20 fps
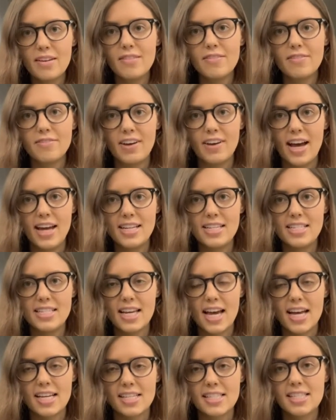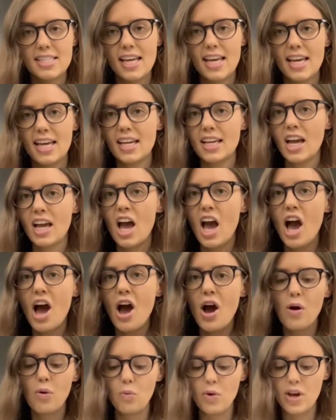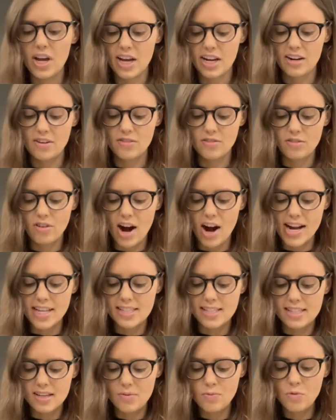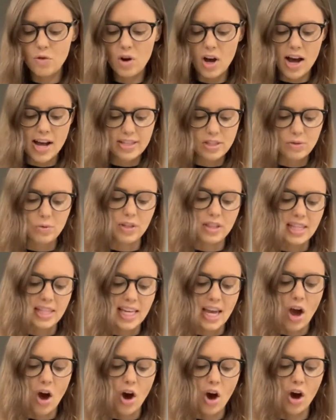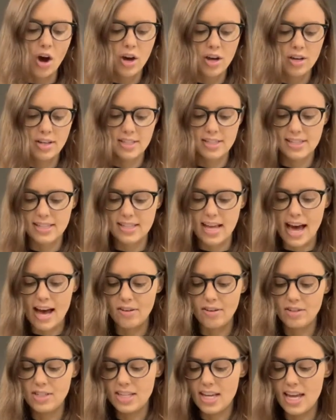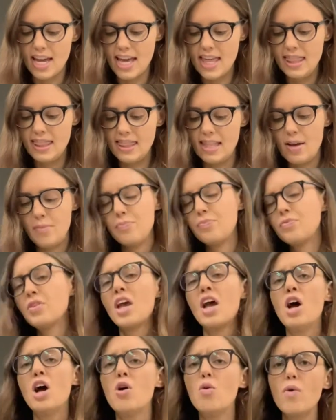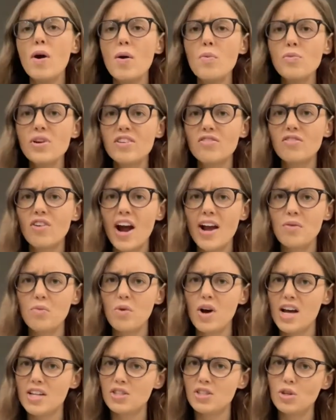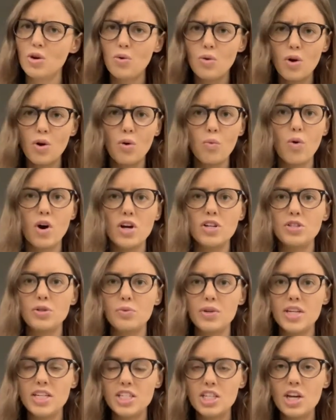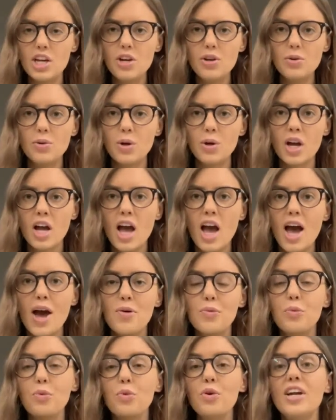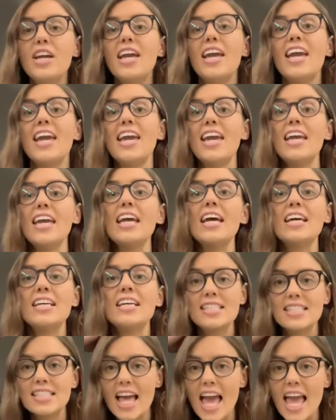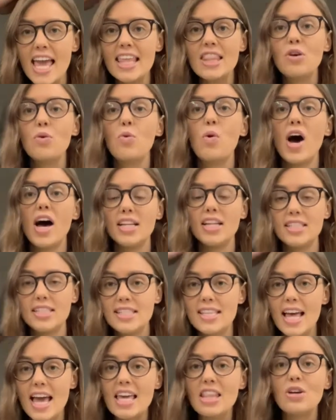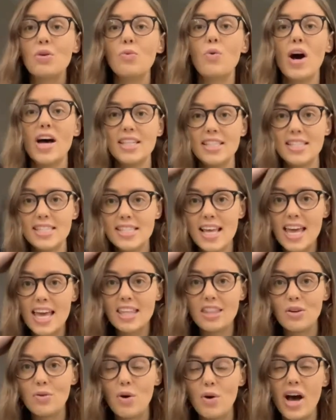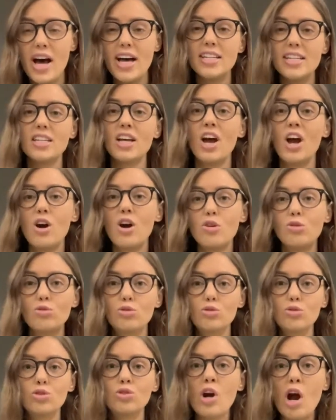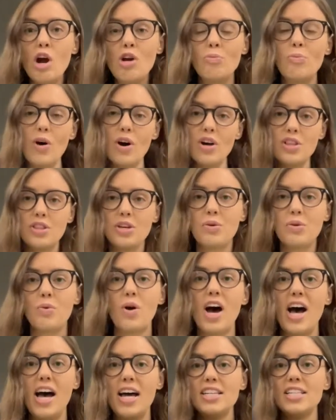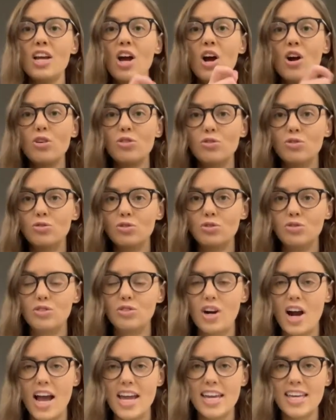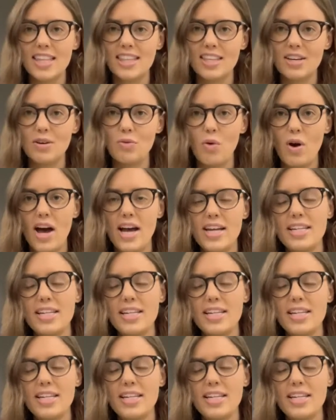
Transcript: Fantastic. We're gonna write some words with the oh sound in them. When we write words, what do? We say the word, say the word, say the word. Robot the word, write the word.